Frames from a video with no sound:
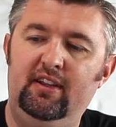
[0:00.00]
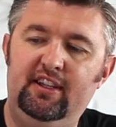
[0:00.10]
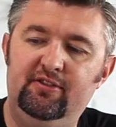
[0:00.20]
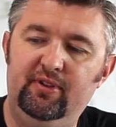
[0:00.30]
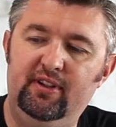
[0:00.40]

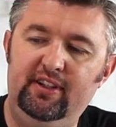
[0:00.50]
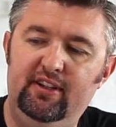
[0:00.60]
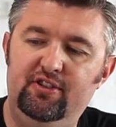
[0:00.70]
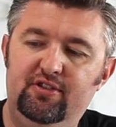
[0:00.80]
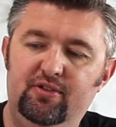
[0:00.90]
He's really
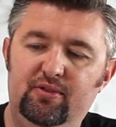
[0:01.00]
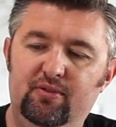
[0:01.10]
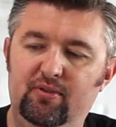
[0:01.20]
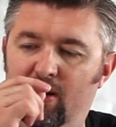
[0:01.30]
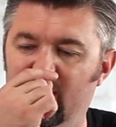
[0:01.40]

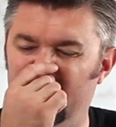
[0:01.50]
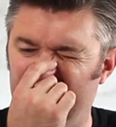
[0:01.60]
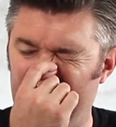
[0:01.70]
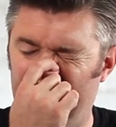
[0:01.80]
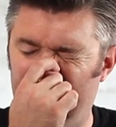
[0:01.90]
into all the
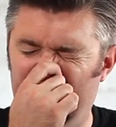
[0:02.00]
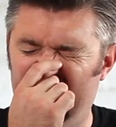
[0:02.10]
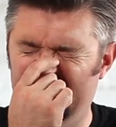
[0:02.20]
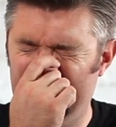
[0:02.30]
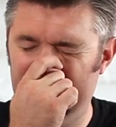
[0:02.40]
different
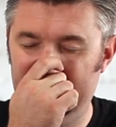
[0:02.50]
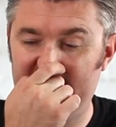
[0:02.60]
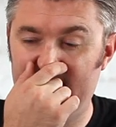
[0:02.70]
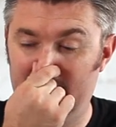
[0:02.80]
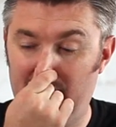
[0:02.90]

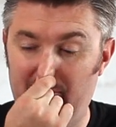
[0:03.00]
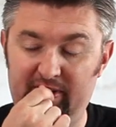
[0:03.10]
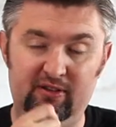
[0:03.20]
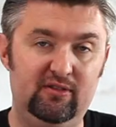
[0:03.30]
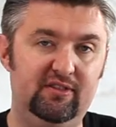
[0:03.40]
fragrances and
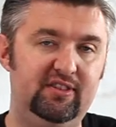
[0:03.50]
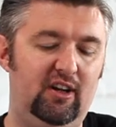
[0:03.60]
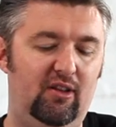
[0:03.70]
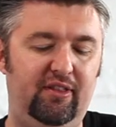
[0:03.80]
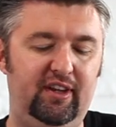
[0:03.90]
oils and
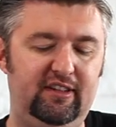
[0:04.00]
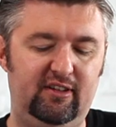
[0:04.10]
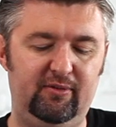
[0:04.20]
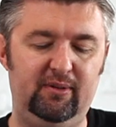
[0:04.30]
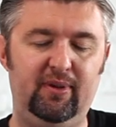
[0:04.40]
all the things
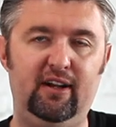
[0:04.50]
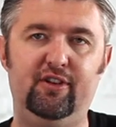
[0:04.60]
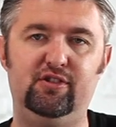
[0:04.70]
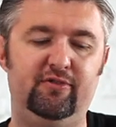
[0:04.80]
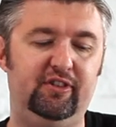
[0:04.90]
that are really
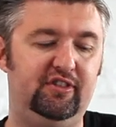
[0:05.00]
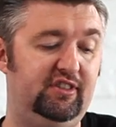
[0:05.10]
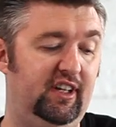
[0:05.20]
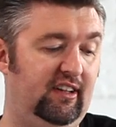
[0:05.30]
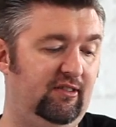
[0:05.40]
beneficial for your
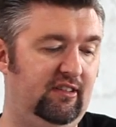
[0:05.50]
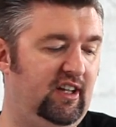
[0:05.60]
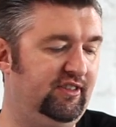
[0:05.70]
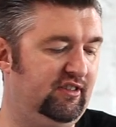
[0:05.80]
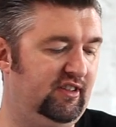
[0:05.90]
skin. So it's
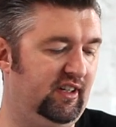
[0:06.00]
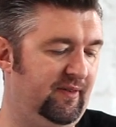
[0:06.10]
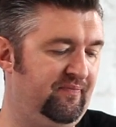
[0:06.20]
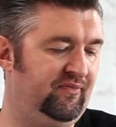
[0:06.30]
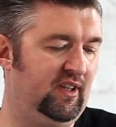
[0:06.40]
not just
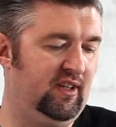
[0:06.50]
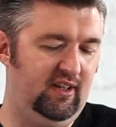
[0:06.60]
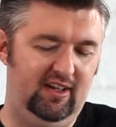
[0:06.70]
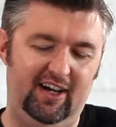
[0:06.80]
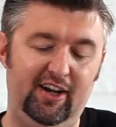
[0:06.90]
a
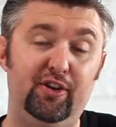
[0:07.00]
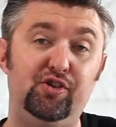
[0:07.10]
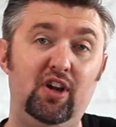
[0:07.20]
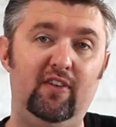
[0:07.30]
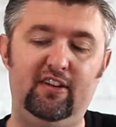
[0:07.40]
another
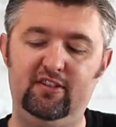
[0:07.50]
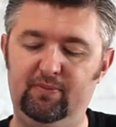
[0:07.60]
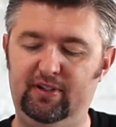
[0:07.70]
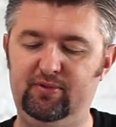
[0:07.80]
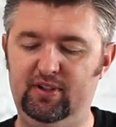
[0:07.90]
shaving
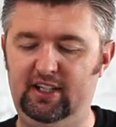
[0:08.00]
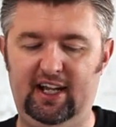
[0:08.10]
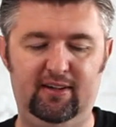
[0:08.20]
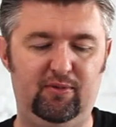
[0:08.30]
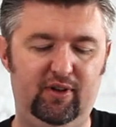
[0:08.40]
soap. It's really
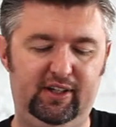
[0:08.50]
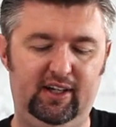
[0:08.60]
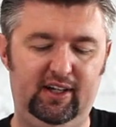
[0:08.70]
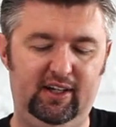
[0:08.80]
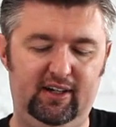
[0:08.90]
kind of more like
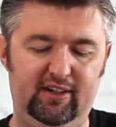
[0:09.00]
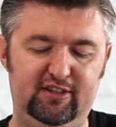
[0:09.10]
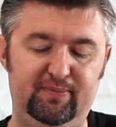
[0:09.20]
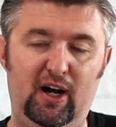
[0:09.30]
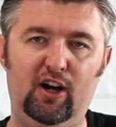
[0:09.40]
a uh,
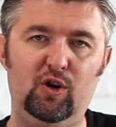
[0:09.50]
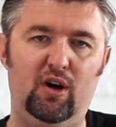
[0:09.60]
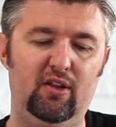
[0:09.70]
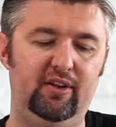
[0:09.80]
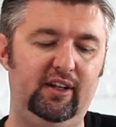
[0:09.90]
spa
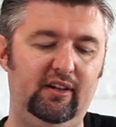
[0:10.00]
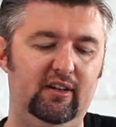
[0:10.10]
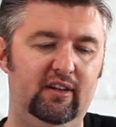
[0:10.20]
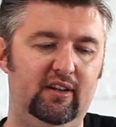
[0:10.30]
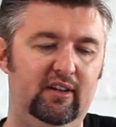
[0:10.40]
quality
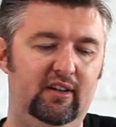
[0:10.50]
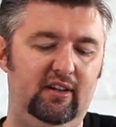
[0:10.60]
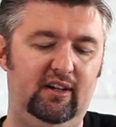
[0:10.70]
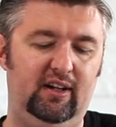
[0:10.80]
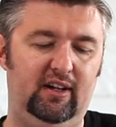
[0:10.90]

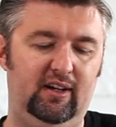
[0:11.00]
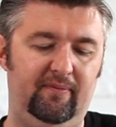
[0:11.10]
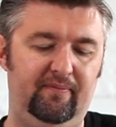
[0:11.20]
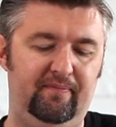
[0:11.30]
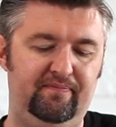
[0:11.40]

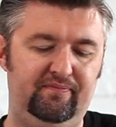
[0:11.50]
um,